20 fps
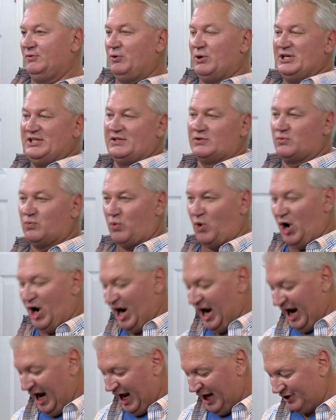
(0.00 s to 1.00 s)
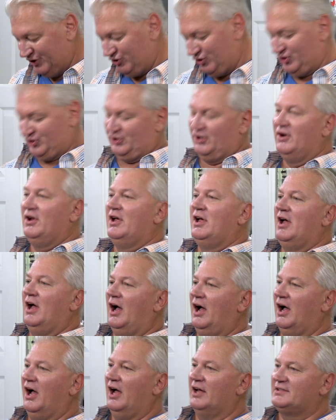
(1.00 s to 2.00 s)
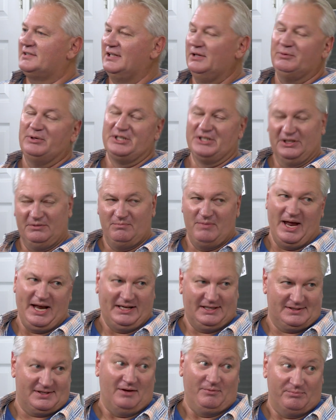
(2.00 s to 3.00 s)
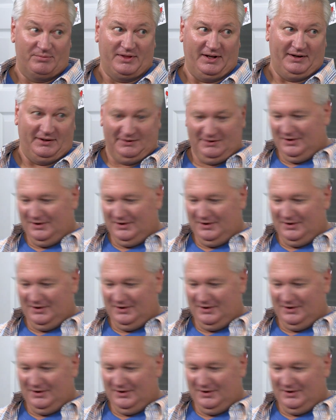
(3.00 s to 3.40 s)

of Chris's ranch. Uh, see, we did make something.